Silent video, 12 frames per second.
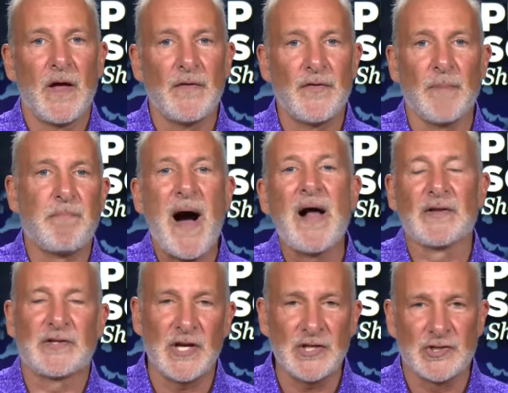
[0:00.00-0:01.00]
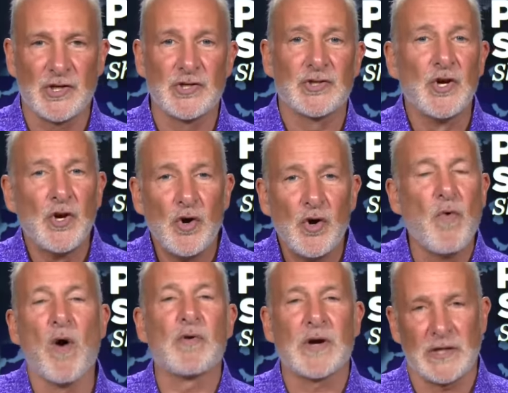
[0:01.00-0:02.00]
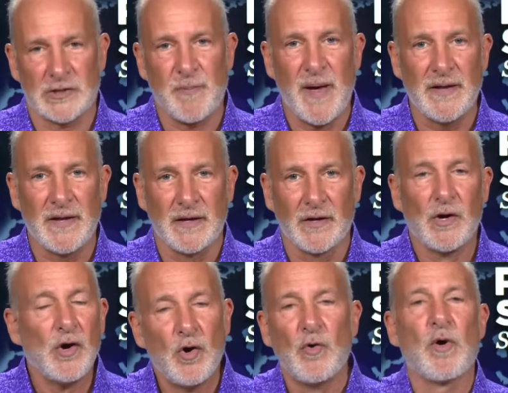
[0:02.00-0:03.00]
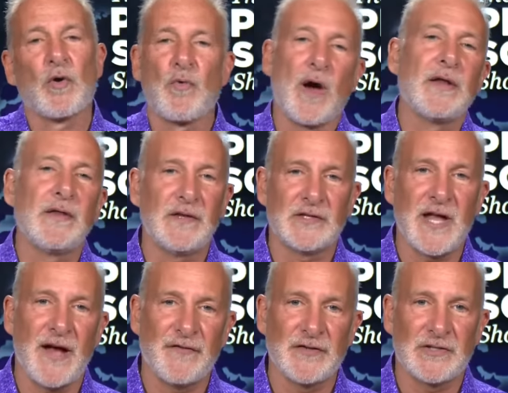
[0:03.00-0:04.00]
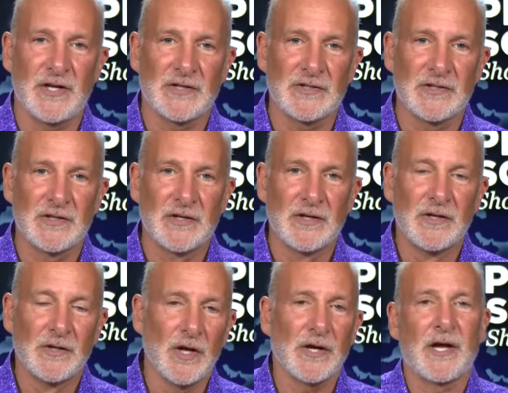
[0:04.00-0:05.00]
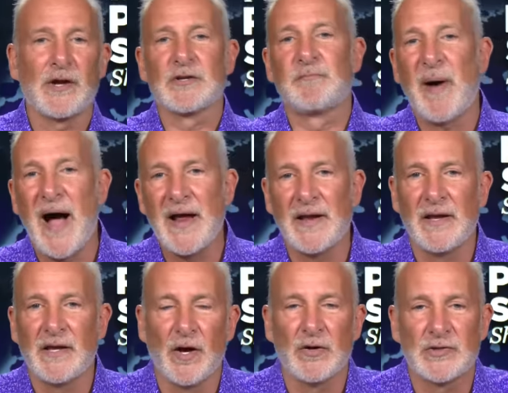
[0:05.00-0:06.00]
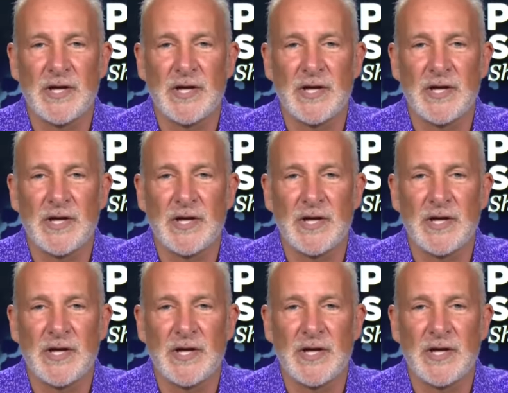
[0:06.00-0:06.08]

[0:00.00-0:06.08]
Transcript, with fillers: the politicians who won't cut spending, who are running these deficits. Look, here's Biden. He goes